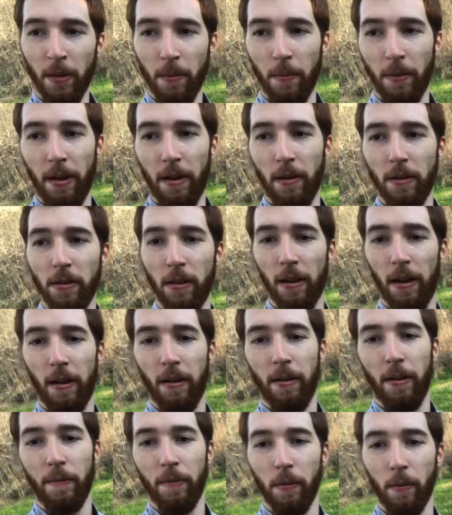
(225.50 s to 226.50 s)
Yeah, there's a lot
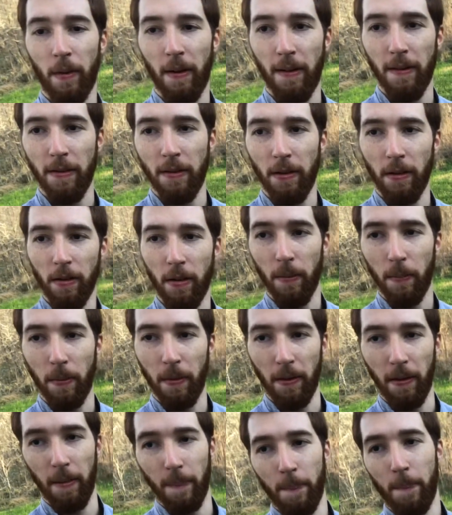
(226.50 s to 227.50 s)
of different ways that you could
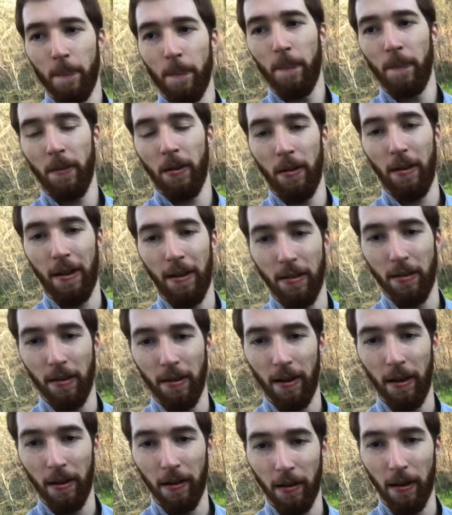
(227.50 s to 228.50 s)
put the legs
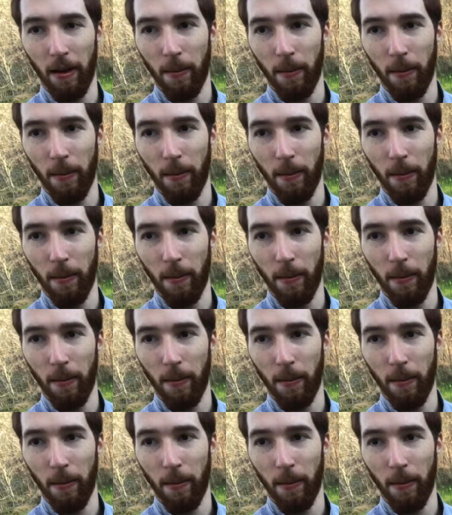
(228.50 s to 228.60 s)
together.